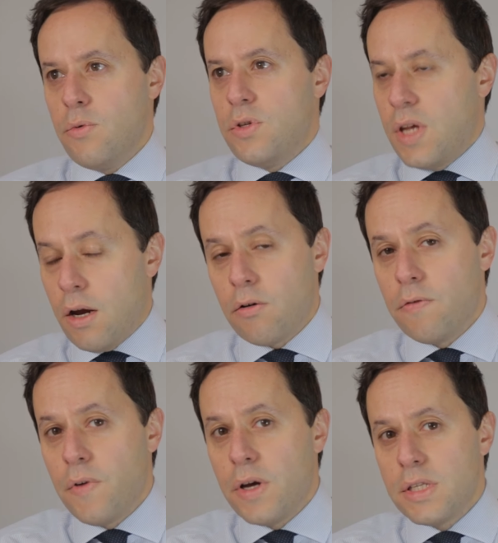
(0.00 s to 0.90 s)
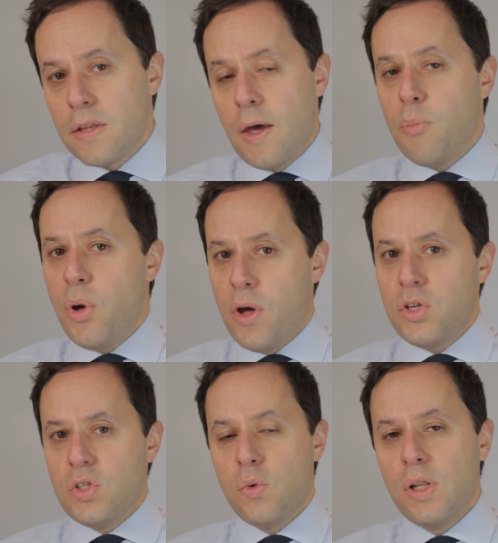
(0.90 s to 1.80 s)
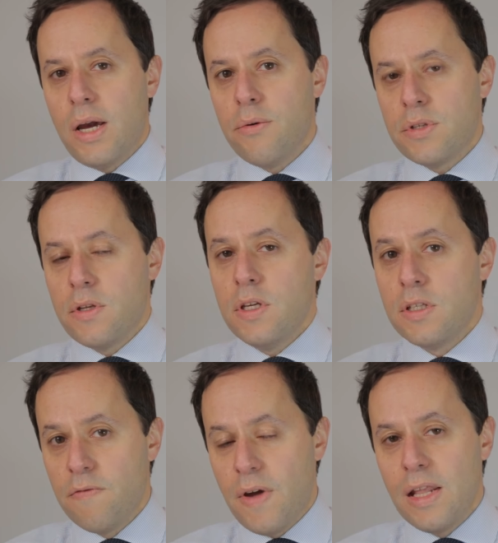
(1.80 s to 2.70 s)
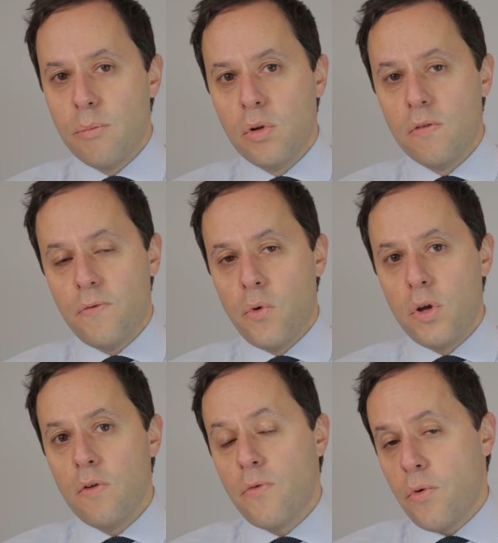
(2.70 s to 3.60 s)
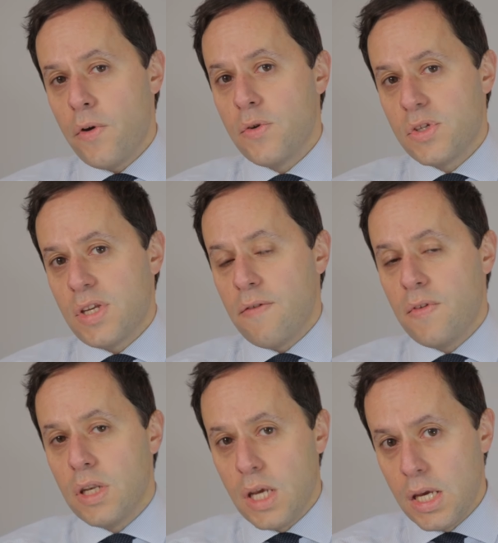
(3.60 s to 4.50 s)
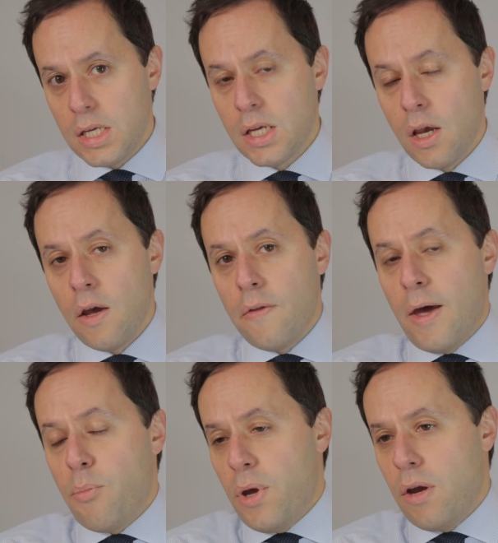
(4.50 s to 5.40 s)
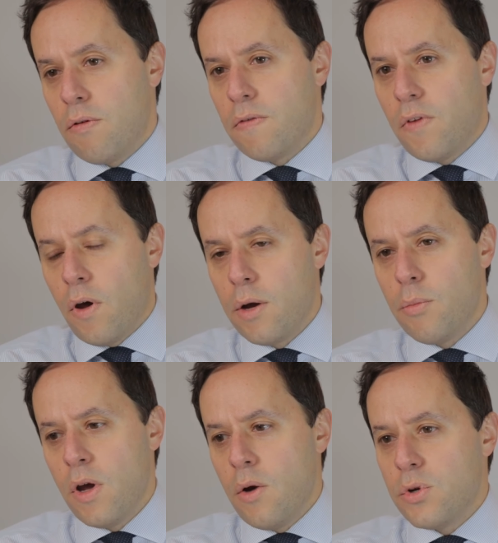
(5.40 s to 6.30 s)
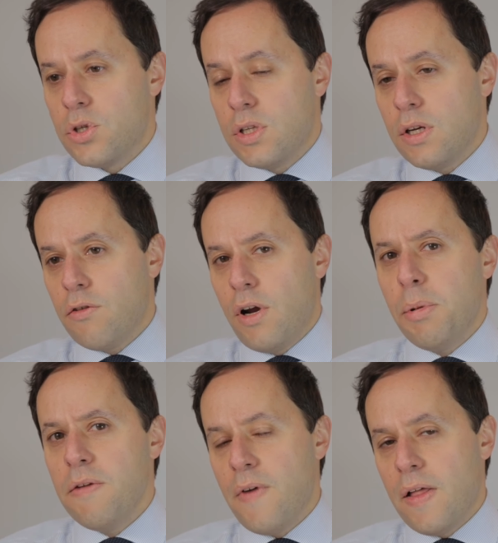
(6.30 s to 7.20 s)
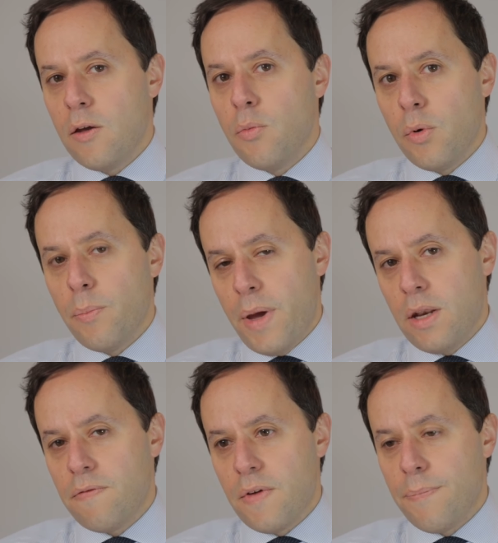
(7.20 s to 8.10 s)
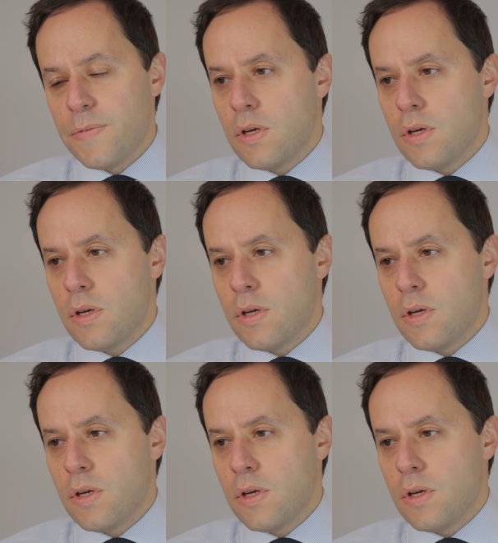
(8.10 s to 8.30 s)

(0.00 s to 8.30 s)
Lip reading: we're sacrificing that personal allowance that is available for you for those 7 years, that period of time, which is an incredibly valuable benefit.